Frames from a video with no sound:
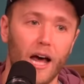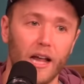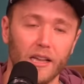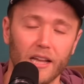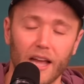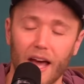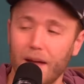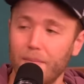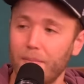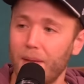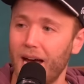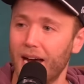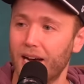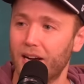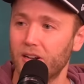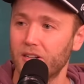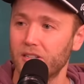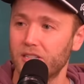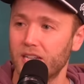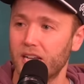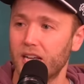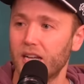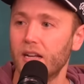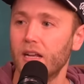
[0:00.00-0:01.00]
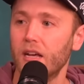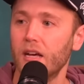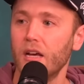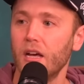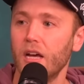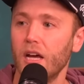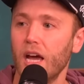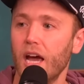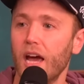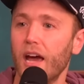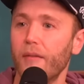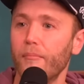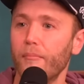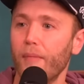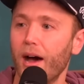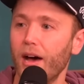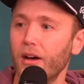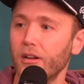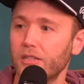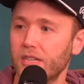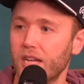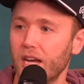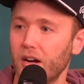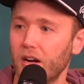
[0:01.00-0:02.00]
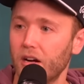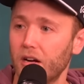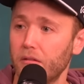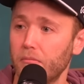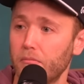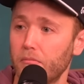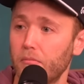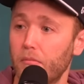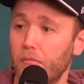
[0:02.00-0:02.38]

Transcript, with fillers: linebackers in. And Myles Garrett